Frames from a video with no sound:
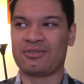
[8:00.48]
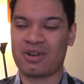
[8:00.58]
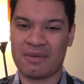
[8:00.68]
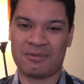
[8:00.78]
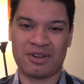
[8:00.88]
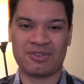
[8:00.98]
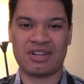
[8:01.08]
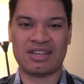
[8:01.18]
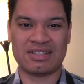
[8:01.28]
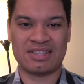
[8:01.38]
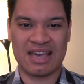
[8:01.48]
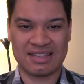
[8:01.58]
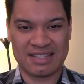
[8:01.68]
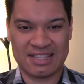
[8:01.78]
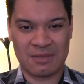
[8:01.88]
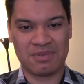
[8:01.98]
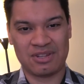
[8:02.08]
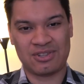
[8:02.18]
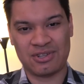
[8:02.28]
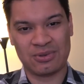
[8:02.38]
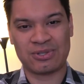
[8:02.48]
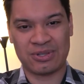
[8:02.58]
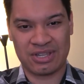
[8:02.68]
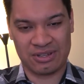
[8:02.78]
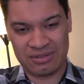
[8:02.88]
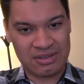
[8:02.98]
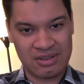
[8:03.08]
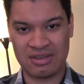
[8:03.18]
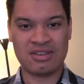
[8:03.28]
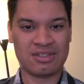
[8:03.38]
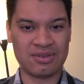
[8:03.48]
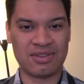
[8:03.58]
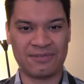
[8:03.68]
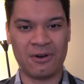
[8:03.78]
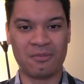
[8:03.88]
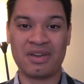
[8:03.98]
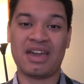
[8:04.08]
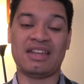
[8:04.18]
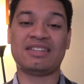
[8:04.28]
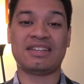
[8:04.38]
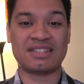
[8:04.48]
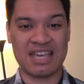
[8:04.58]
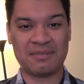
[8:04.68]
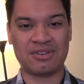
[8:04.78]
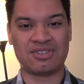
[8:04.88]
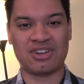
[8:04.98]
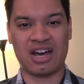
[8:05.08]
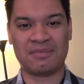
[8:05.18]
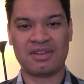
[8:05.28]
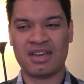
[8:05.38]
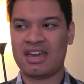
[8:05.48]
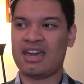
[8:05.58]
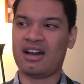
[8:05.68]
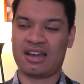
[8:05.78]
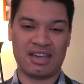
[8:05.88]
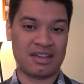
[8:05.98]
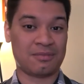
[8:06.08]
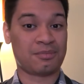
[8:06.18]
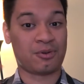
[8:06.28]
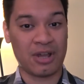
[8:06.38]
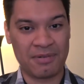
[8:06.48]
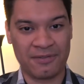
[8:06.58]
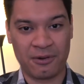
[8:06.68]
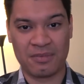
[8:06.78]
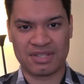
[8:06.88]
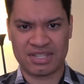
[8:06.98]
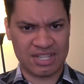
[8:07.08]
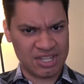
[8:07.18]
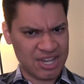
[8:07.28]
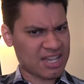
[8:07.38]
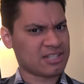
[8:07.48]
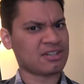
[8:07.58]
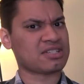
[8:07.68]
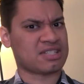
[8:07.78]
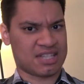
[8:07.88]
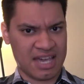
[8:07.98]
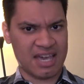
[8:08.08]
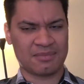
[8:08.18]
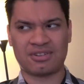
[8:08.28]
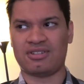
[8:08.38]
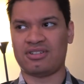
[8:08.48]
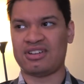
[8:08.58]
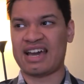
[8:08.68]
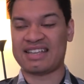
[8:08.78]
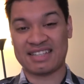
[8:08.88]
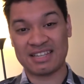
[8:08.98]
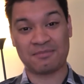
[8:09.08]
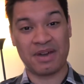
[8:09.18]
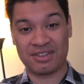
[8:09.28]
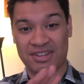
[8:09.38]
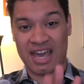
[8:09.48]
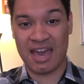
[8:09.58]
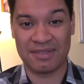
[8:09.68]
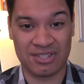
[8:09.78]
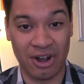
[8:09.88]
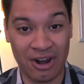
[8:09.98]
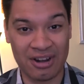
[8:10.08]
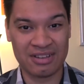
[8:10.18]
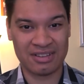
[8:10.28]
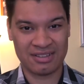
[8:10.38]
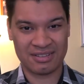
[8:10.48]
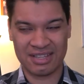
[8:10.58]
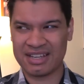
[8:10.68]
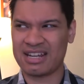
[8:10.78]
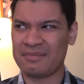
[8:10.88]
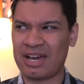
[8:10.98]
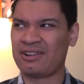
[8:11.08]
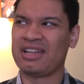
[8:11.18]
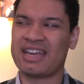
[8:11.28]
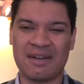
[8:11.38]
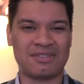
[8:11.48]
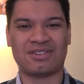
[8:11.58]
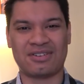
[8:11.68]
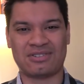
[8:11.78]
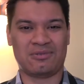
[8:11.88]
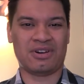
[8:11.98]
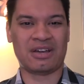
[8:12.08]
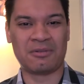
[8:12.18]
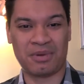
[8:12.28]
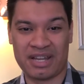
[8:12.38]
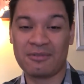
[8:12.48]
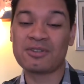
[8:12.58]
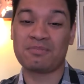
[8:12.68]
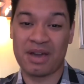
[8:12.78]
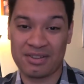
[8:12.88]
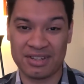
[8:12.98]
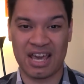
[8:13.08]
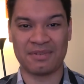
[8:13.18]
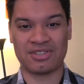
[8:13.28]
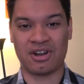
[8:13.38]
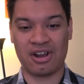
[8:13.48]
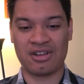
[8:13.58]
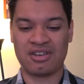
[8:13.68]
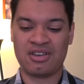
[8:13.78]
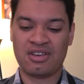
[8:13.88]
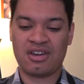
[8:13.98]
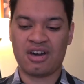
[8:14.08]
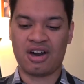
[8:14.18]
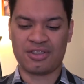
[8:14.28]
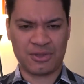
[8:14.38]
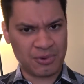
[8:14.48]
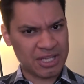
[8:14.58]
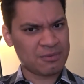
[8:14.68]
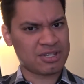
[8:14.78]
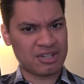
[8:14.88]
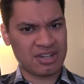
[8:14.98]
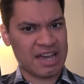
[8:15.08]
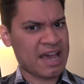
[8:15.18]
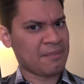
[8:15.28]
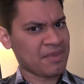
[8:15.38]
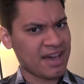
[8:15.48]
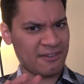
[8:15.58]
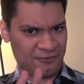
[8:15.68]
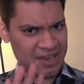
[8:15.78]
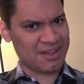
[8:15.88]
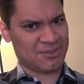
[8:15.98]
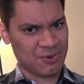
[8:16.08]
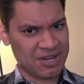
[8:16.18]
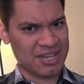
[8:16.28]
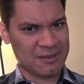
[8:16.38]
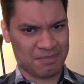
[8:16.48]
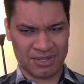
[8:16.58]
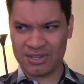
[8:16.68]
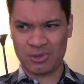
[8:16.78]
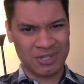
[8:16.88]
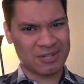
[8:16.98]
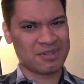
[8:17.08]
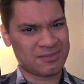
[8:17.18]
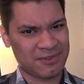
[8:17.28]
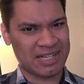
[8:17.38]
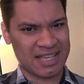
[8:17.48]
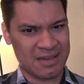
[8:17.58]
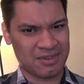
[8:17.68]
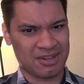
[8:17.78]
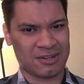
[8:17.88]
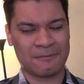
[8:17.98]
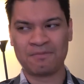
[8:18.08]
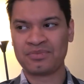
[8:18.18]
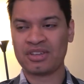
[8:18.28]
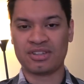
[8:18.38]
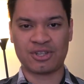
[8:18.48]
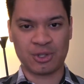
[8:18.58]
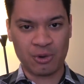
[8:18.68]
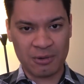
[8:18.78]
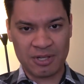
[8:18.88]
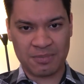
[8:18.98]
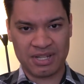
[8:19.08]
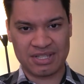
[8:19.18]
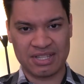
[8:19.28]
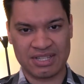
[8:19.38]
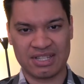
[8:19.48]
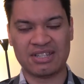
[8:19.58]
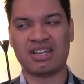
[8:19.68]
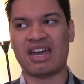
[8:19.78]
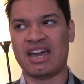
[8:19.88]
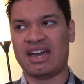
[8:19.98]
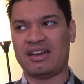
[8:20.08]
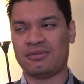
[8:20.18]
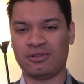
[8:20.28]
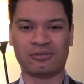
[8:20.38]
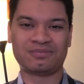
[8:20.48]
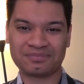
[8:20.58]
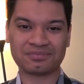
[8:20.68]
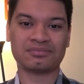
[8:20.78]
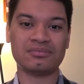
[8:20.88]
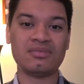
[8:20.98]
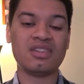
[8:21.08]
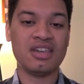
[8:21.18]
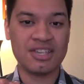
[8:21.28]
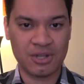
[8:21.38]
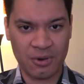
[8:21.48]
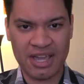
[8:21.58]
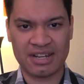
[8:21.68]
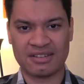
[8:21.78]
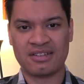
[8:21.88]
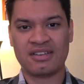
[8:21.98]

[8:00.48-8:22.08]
Robert Rodriguez had to step in his shoes so he could do the film. And he did a damn good job. Again, great performance. The CGI looks damn good. I say it's better than Avatar. Then again, I don't like Avatar, so whatever. But it was better than Avatar. The 3D was good. And I'm not a fan of 3D, but the 3D was pretty damn good. The story was pretty decent. It's great.